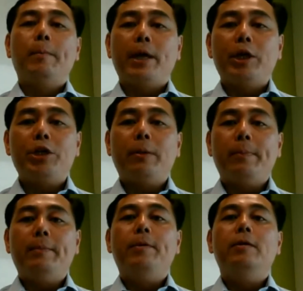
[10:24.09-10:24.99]
manage the
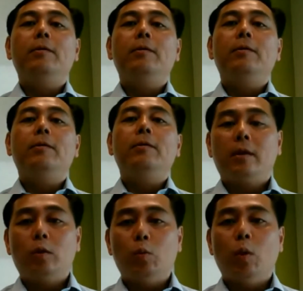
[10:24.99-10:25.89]
people
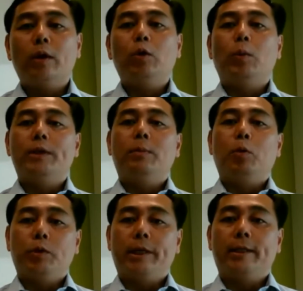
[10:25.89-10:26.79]
who work towards the
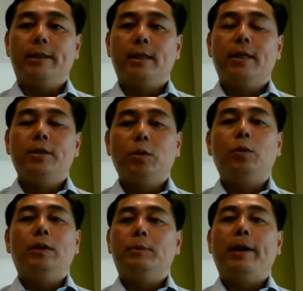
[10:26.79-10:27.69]
process.
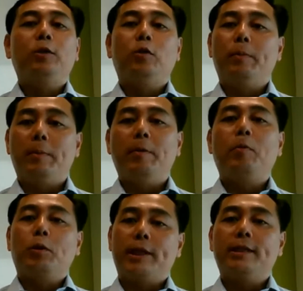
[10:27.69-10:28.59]
So it's back to the people,
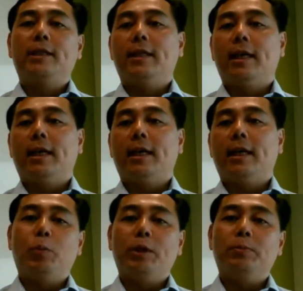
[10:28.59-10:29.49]
process, and
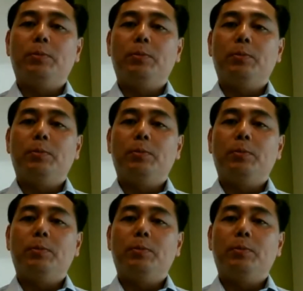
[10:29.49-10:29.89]
technology once more.